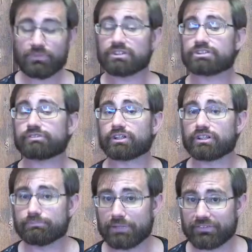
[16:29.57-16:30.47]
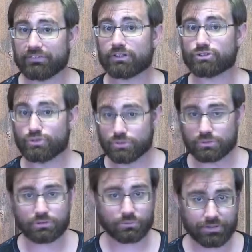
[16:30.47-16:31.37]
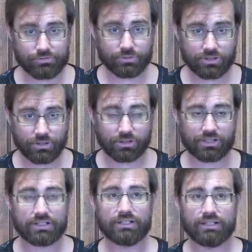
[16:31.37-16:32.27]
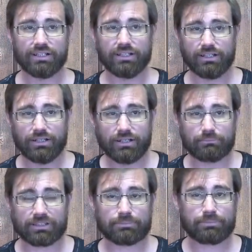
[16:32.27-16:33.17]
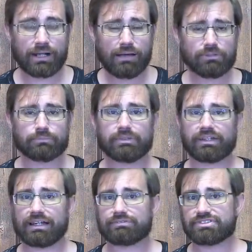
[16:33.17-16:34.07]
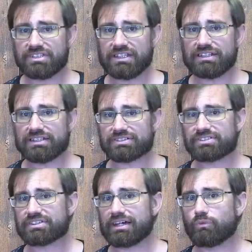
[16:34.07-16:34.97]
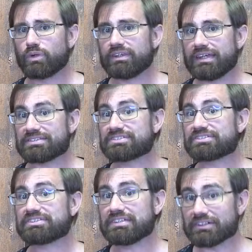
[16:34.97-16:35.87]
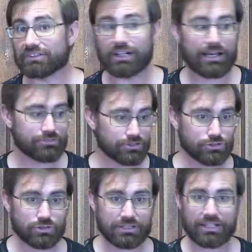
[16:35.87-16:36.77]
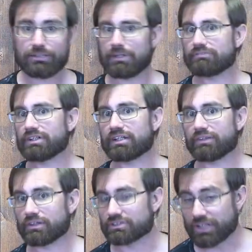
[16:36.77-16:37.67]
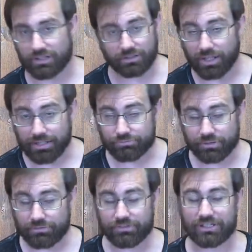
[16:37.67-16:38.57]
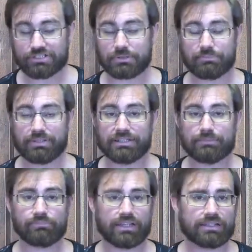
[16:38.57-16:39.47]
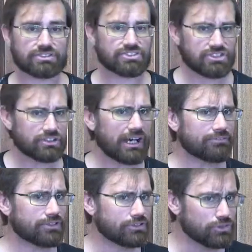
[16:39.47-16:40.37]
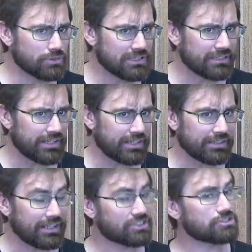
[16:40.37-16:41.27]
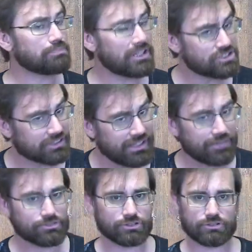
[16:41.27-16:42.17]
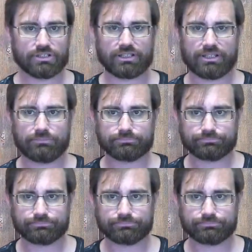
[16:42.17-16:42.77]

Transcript: It's a very good method or tool or whatever you want to call it. But the problem that I've seen is that when they still, after doing that, and may have done it their entire life, whatever the case may be, still after doing that, and especially after doing that,